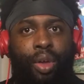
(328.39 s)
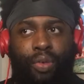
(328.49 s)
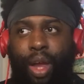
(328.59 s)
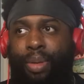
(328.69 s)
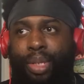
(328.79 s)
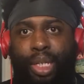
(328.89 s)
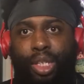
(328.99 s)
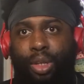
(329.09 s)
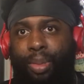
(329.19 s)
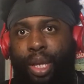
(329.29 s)
Ramsey
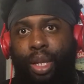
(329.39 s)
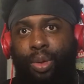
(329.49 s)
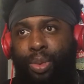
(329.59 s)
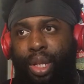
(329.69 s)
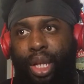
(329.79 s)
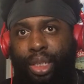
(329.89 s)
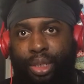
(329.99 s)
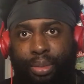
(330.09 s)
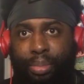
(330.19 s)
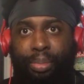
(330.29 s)
ends up hitting it with like
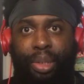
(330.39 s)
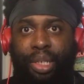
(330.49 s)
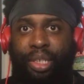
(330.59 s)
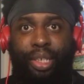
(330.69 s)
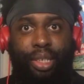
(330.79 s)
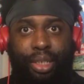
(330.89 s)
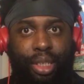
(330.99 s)
some blood,